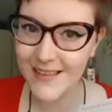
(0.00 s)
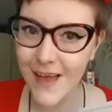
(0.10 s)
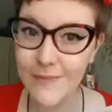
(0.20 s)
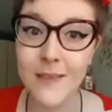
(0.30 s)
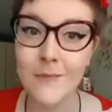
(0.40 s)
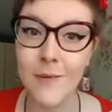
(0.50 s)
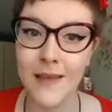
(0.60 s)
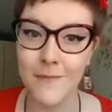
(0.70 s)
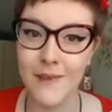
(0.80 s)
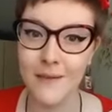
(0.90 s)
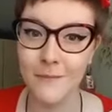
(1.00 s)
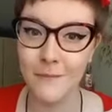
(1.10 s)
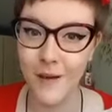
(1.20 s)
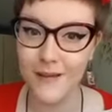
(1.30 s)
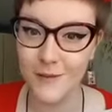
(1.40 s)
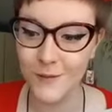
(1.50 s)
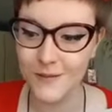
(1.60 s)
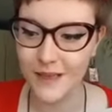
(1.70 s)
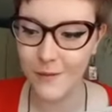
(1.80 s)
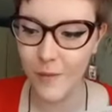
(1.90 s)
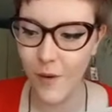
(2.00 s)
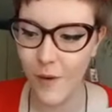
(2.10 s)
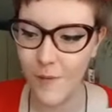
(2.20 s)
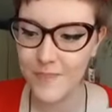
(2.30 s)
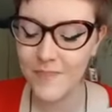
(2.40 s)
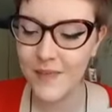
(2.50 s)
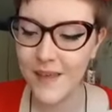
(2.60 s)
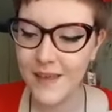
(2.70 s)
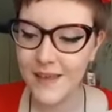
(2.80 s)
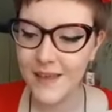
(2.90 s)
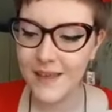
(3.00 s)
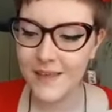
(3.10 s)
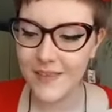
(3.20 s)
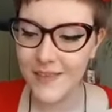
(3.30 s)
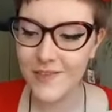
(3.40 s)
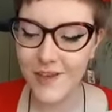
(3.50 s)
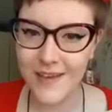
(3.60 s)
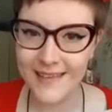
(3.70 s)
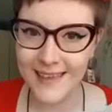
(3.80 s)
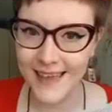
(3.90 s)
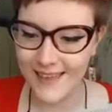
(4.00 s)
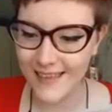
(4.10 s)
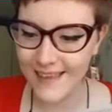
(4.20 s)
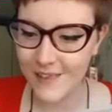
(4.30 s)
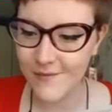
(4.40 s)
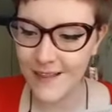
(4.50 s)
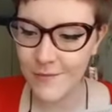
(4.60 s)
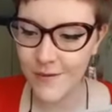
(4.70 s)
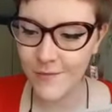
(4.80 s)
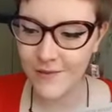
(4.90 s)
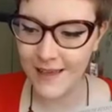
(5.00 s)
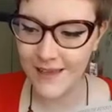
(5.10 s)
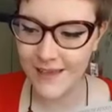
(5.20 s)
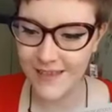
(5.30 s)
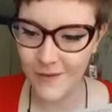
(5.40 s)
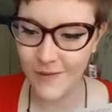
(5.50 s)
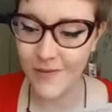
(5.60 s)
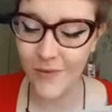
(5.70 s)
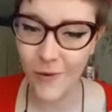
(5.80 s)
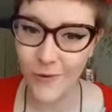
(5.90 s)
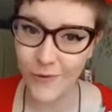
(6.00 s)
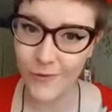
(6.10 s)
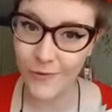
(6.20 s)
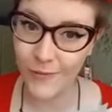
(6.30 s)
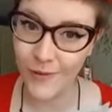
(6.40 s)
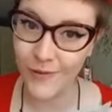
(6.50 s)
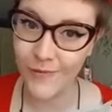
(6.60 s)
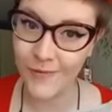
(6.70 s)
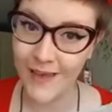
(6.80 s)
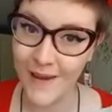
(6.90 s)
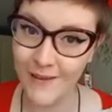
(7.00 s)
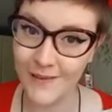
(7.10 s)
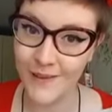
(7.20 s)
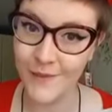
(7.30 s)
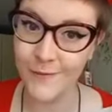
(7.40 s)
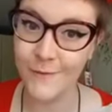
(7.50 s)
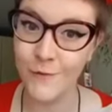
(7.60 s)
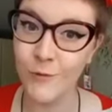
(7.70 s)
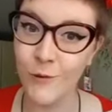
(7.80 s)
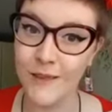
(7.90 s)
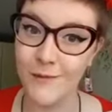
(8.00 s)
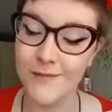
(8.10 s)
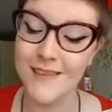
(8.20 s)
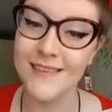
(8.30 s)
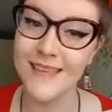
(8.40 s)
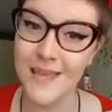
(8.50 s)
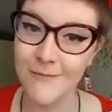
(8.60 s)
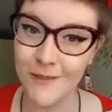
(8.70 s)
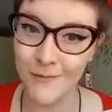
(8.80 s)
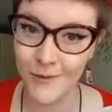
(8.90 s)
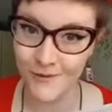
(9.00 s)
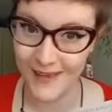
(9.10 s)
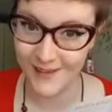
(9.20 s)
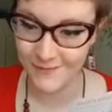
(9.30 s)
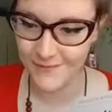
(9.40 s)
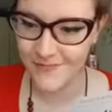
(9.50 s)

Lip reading: time, despite being miles apart. This journey and their developing relationship is told from both characters' viewpoints, which is deeply moving